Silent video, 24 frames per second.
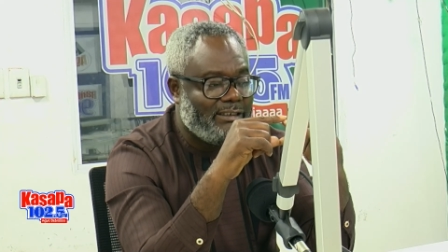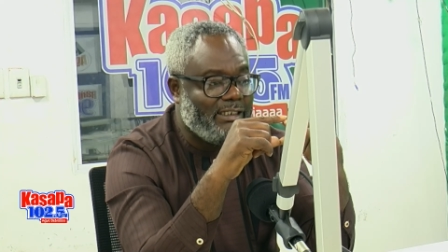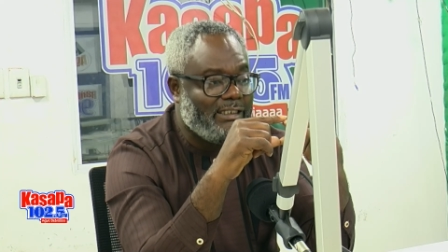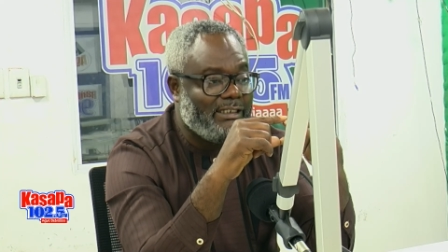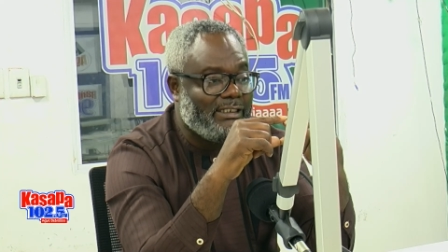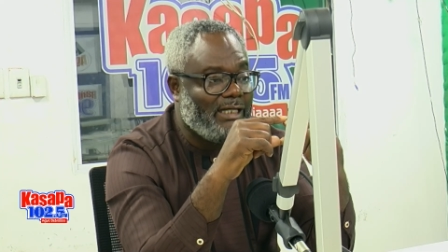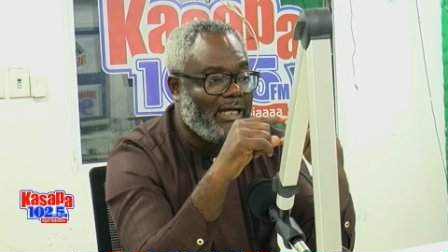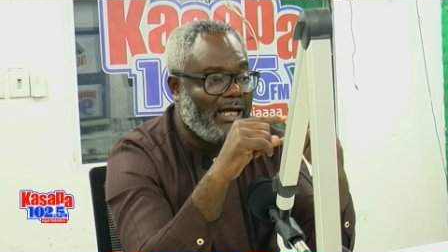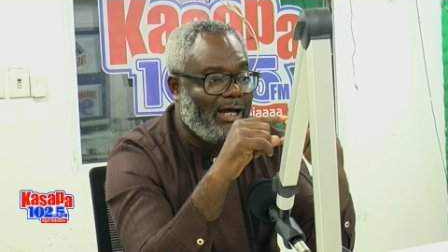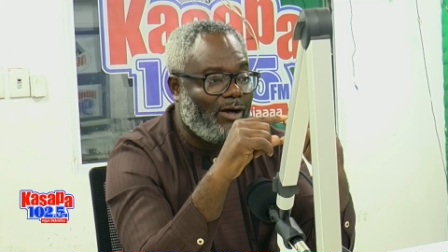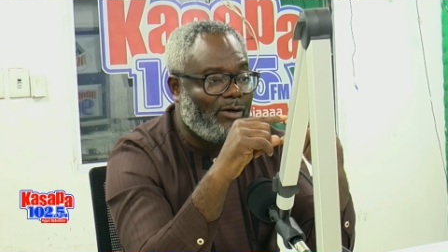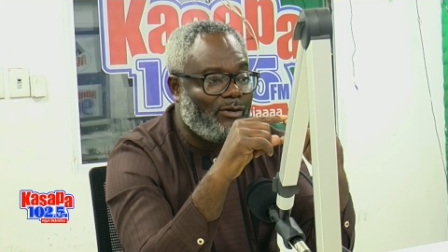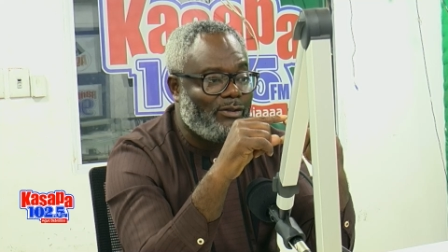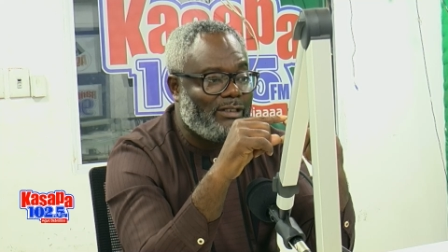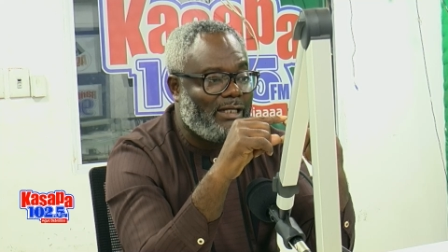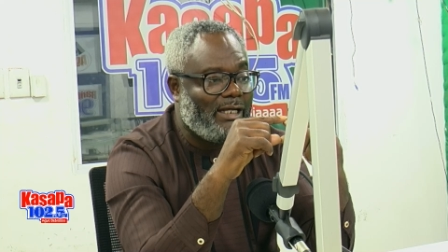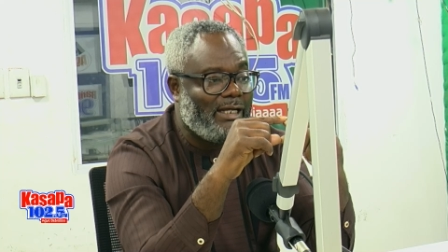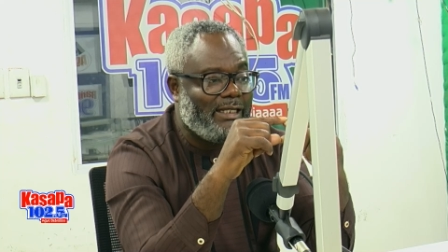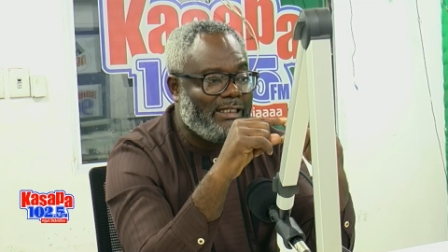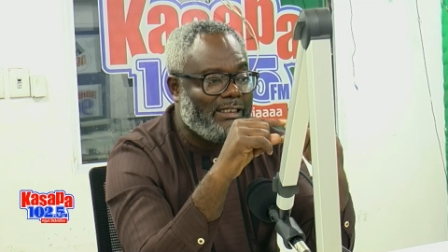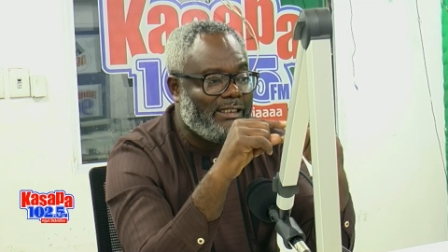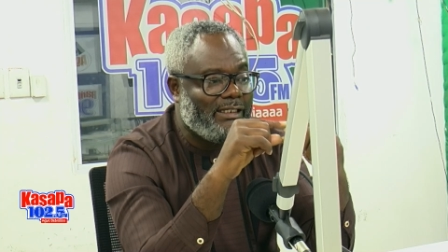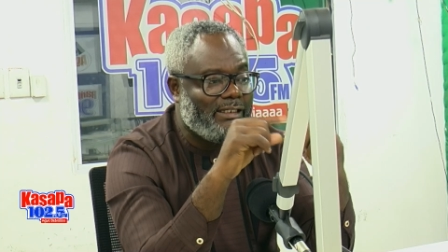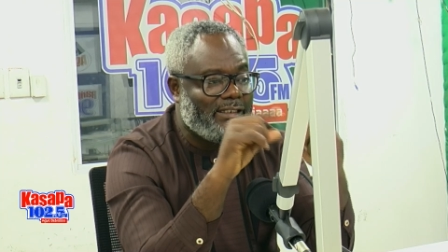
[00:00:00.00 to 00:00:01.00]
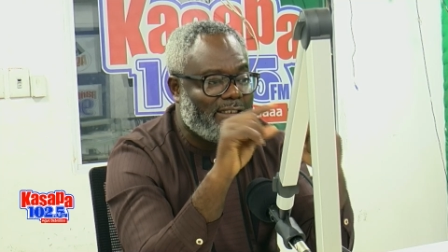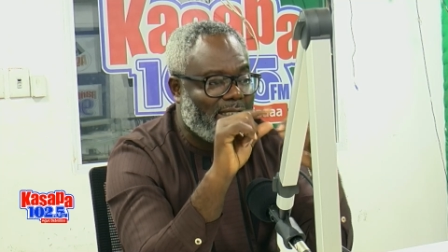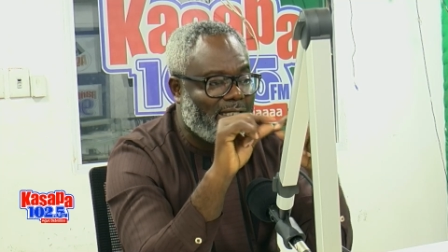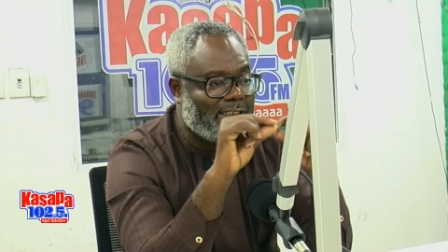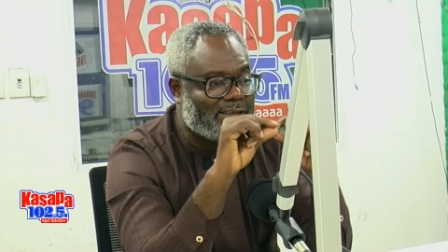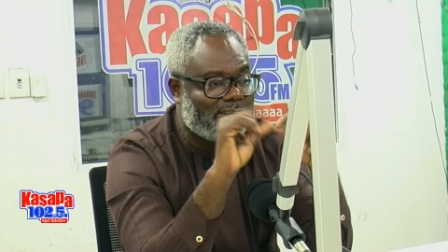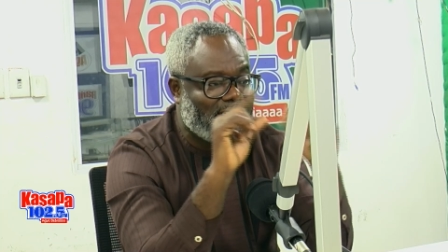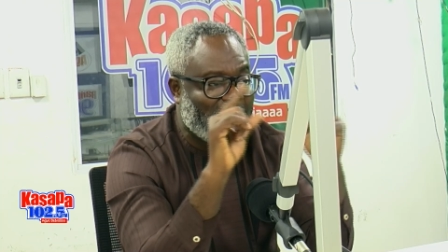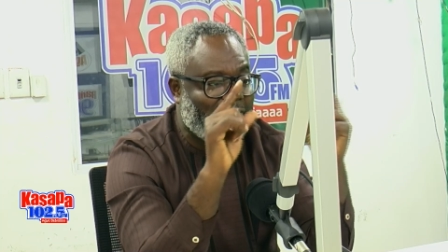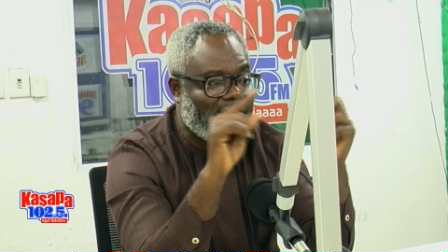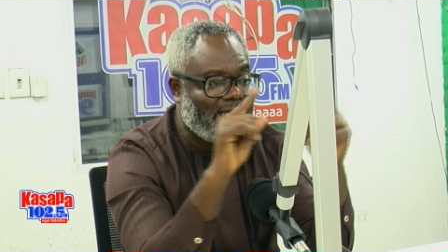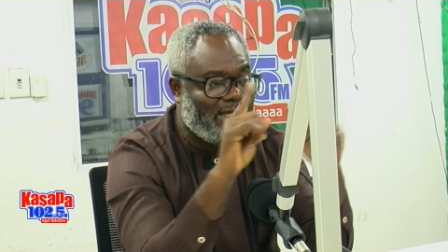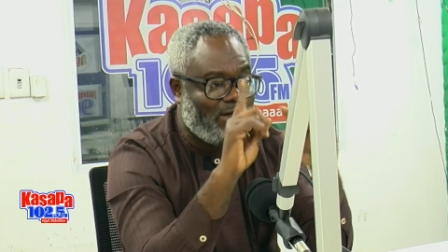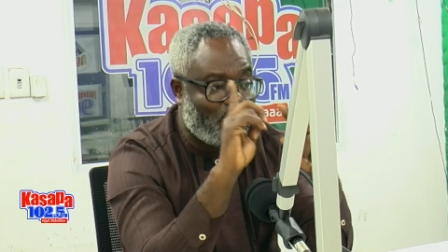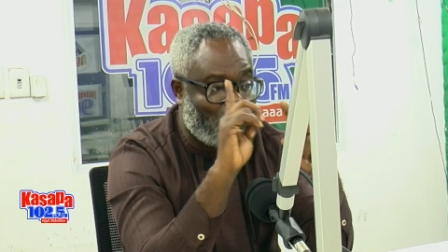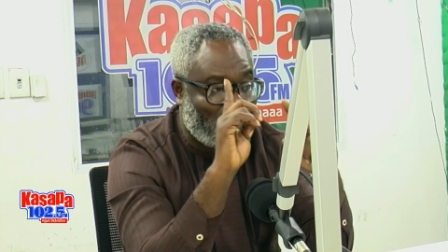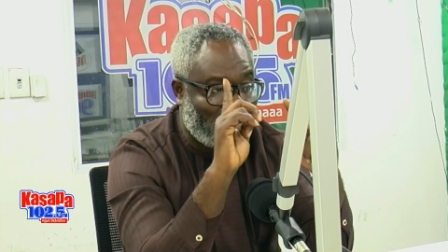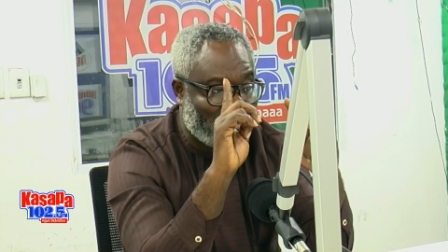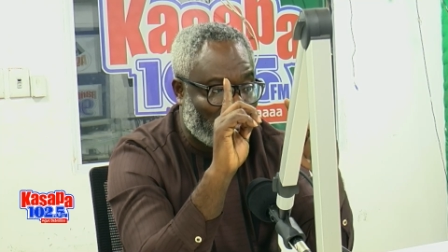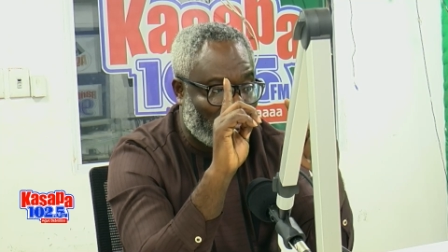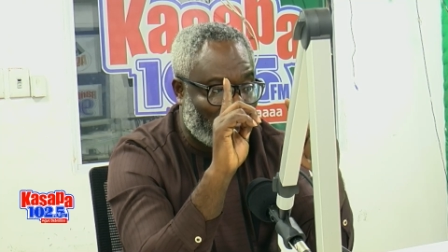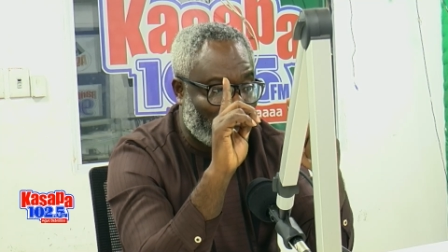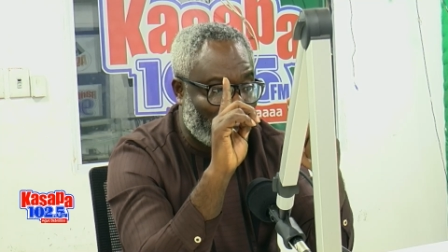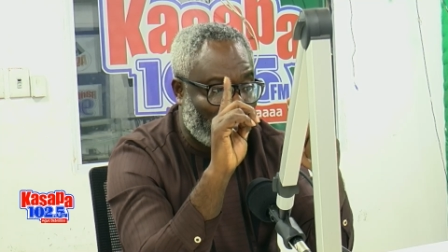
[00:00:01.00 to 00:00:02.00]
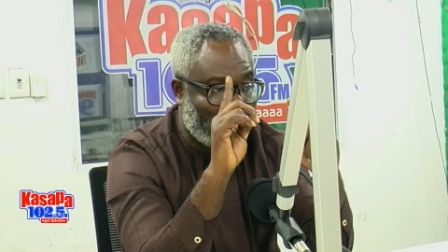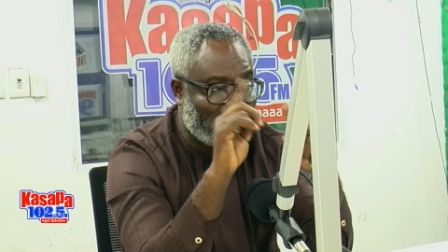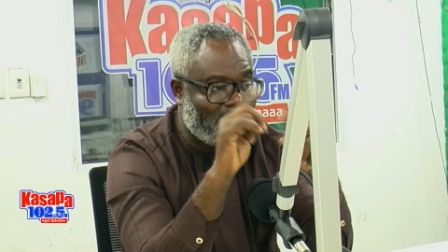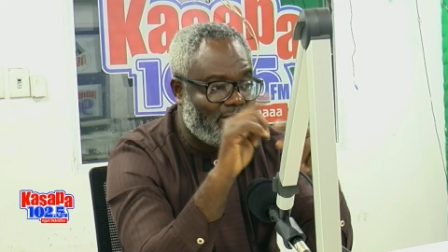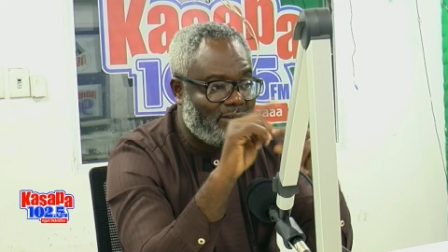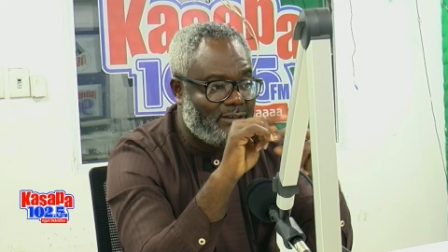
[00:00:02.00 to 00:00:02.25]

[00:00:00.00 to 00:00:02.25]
You know, I say a one number